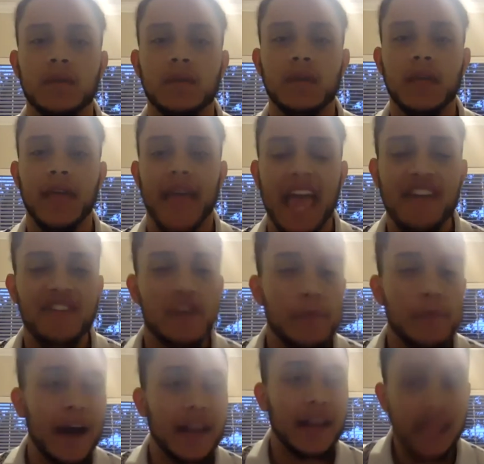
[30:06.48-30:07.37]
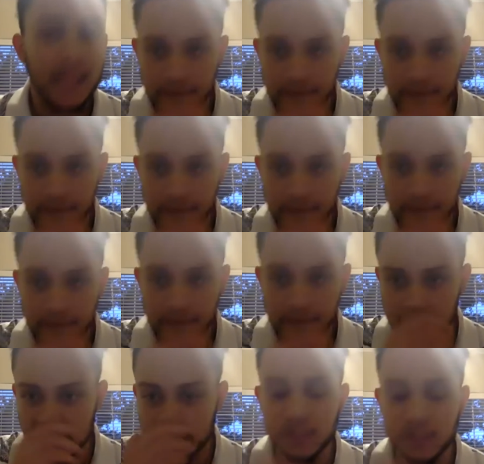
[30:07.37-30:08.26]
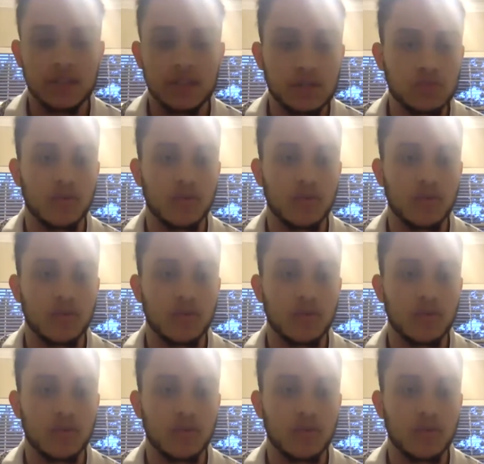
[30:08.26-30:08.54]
Everybody in this business